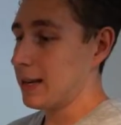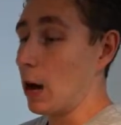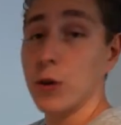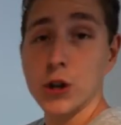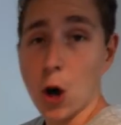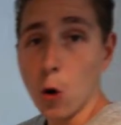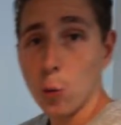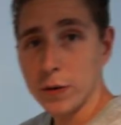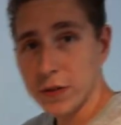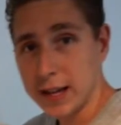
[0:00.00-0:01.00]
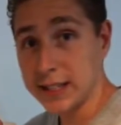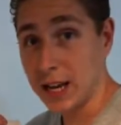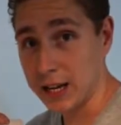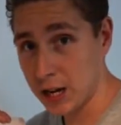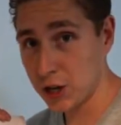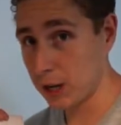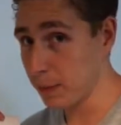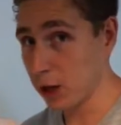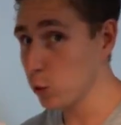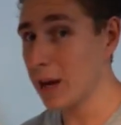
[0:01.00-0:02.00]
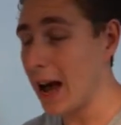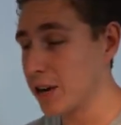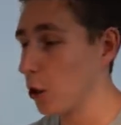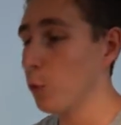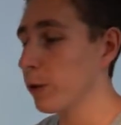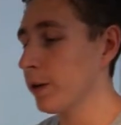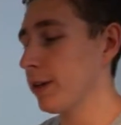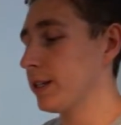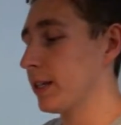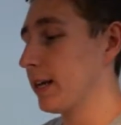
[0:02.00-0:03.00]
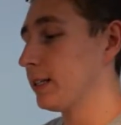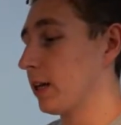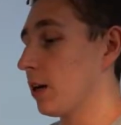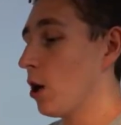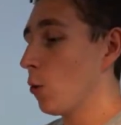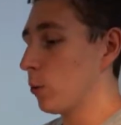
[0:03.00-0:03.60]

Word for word: Now the goal with this initially, because we had no previous data,